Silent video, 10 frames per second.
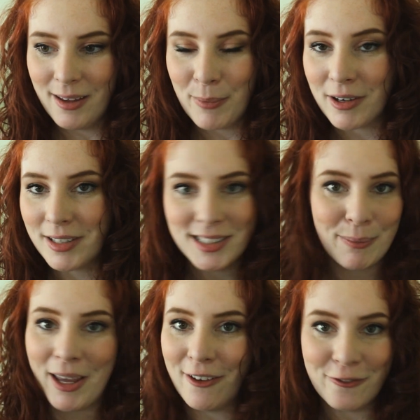
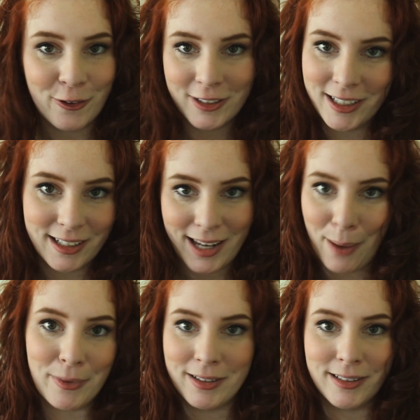participate fully in
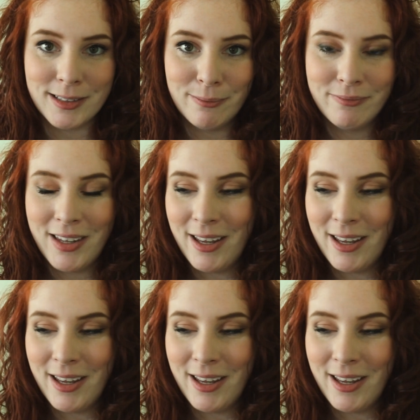capitalism